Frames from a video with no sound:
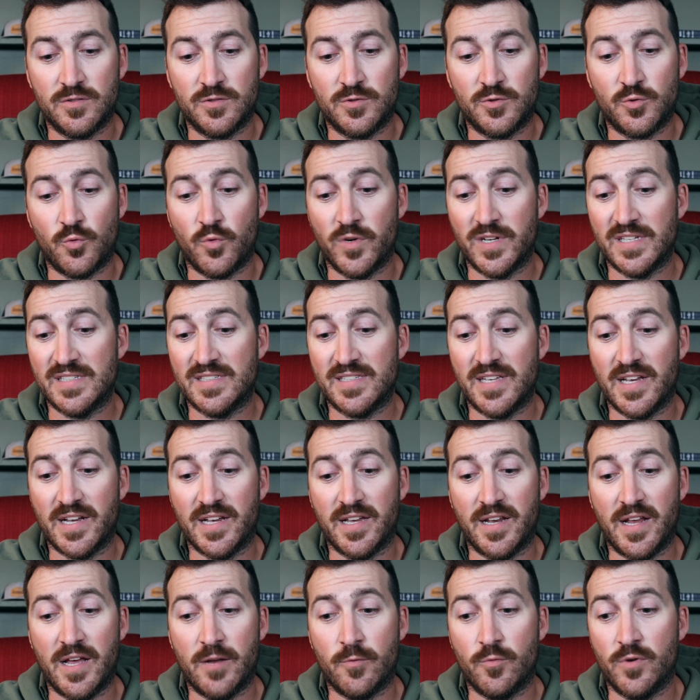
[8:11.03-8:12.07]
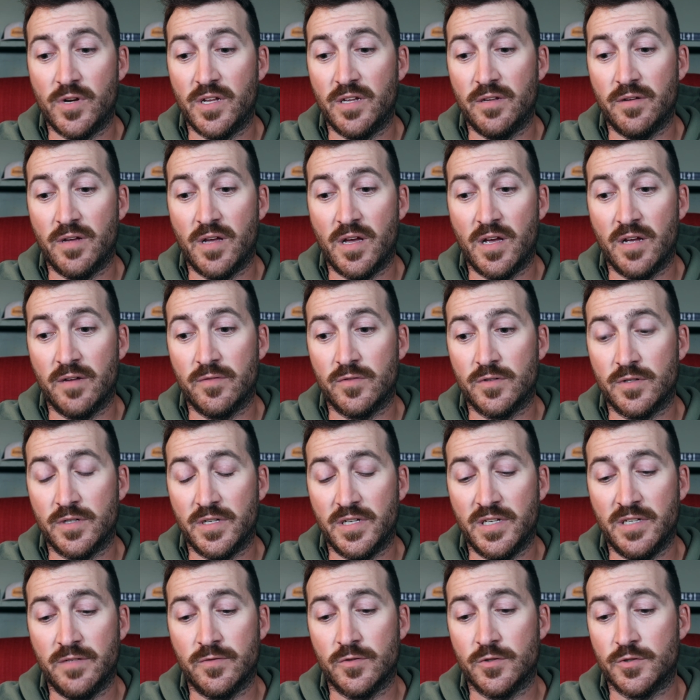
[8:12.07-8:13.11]
22nd, Edwin
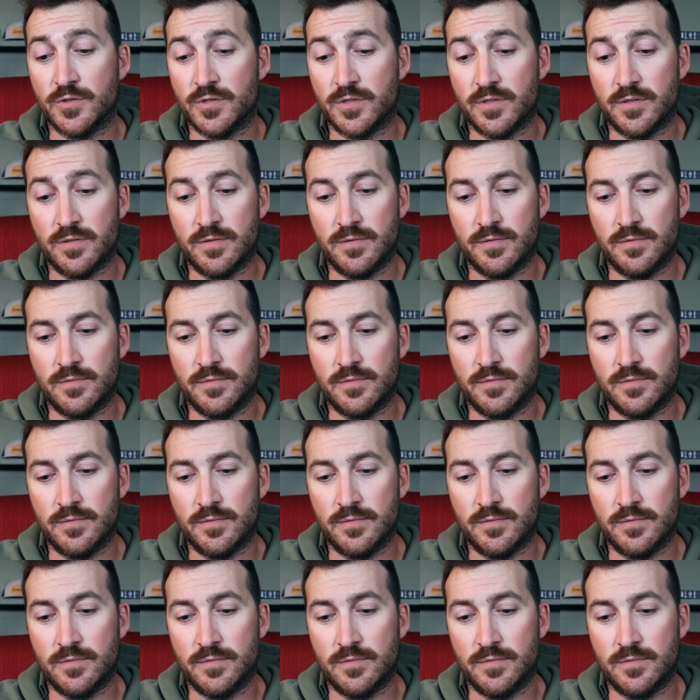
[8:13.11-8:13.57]
Evers.